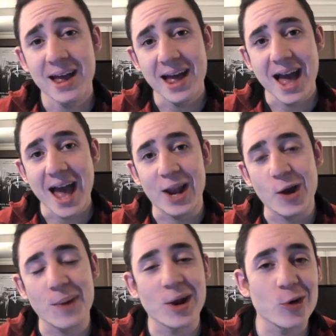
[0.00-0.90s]
Hello my
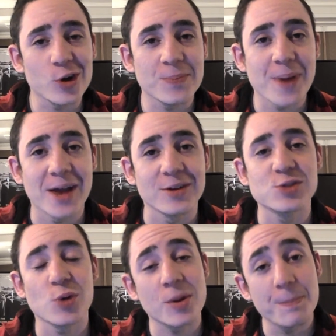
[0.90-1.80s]
loyal companions,
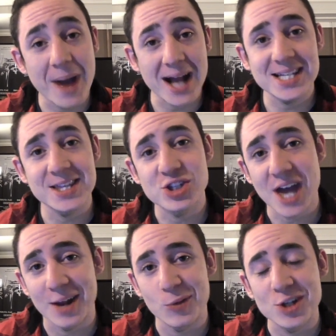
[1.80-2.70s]
welcome back to the
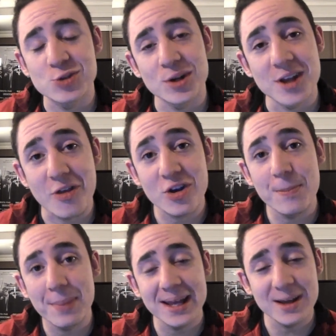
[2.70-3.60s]
channel and to another
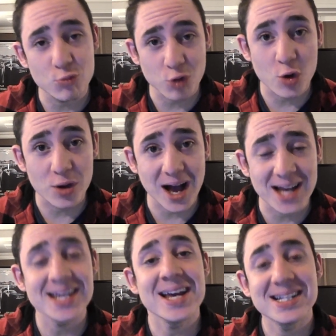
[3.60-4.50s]
complete rogue guide.
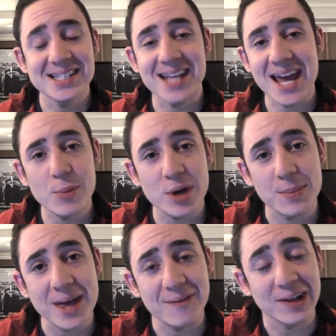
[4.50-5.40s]
Today we're going to be
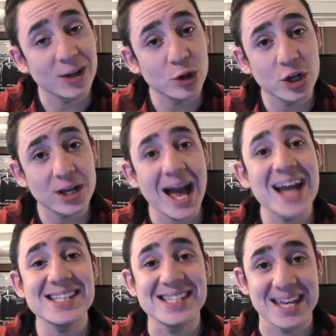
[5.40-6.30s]
having a little look at
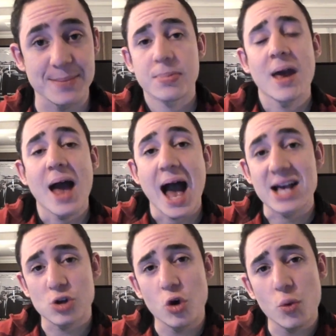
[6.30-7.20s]
Dima. As
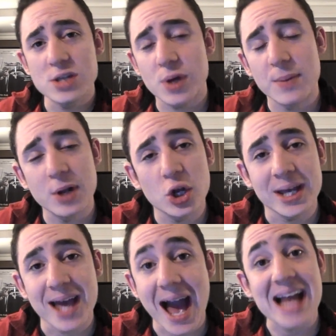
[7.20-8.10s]
always, we're going to be looking
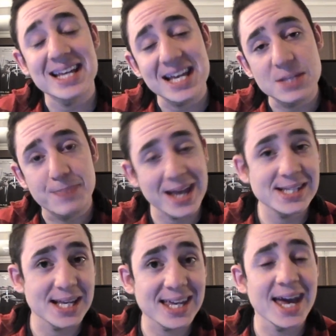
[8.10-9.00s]
at his basic
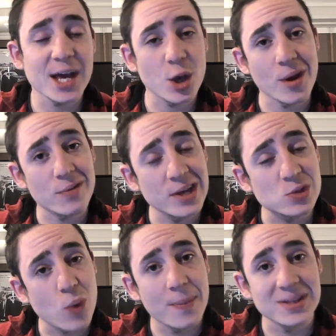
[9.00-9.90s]
kit, going over his
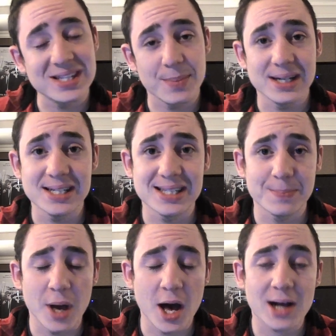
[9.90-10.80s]
weapons, abilities and
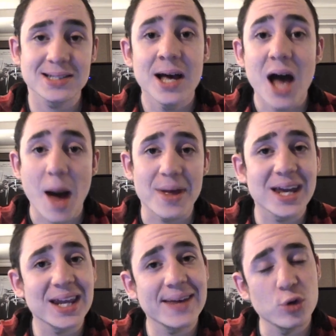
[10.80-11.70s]
perks. I'm then going to
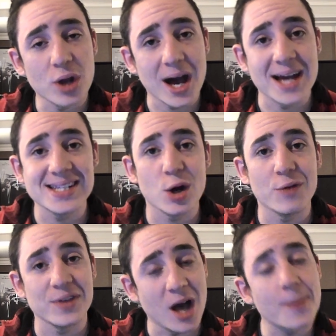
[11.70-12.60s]
give you an idea of the
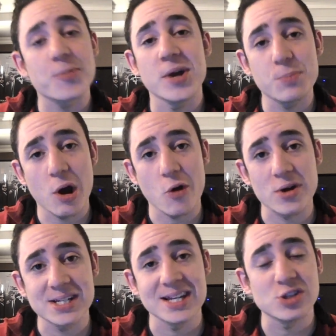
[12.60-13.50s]
upgrade
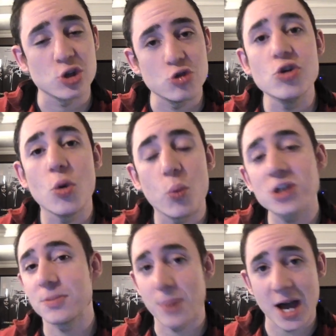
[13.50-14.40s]
priority so you know what to
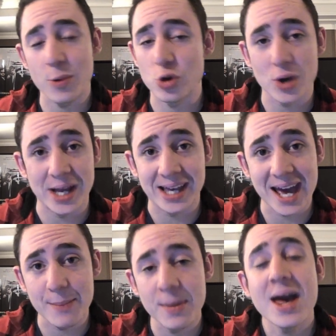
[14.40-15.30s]
buy when you're in game.
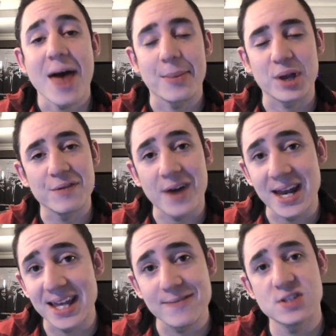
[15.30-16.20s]
And we're going to finally
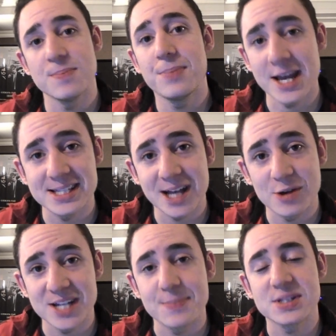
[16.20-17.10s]
give you some playstyle
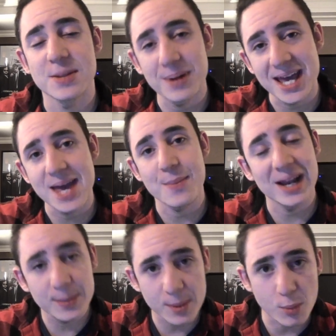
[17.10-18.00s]
tips to play him a little
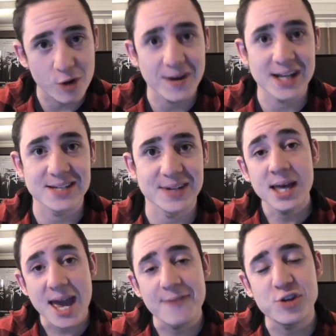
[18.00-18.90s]
bit more effectively.
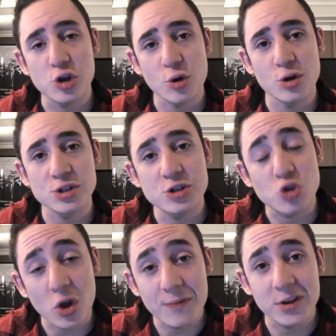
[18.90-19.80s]
If you do go on to enjoy the
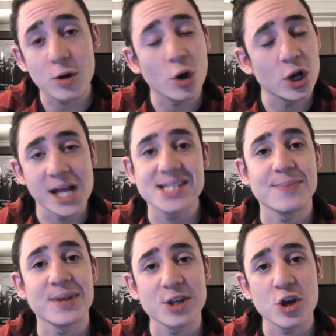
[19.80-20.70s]
video or learn something
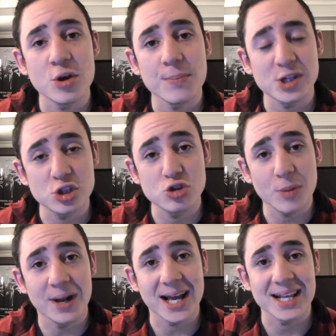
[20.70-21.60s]
new, make sure you drop a
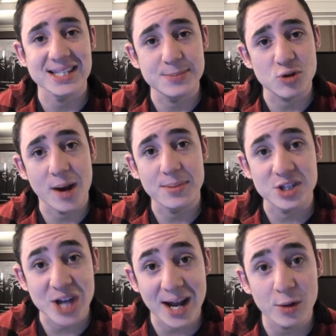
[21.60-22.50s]
like and subscribe to the
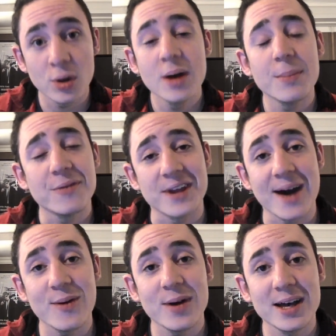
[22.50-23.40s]
channel. But for now,
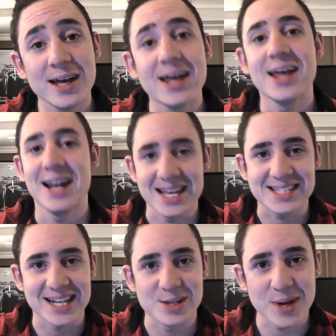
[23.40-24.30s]
let's get
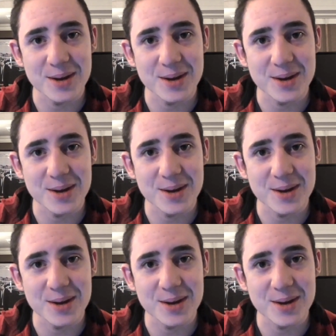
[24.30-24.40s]
into it.